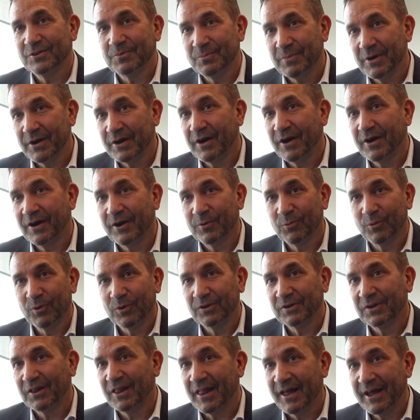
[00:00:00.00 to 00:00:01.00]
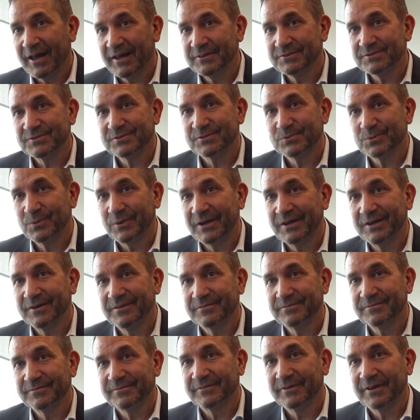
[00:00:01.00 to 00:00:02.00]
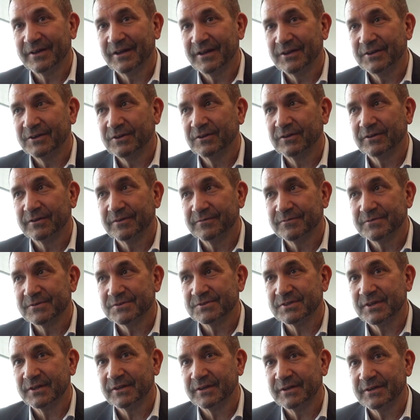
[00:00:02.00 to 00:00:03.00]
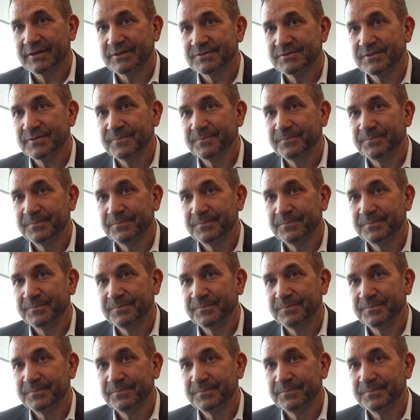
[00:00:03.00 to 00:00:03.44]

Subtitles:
but our world-class suite of nuclear facilities.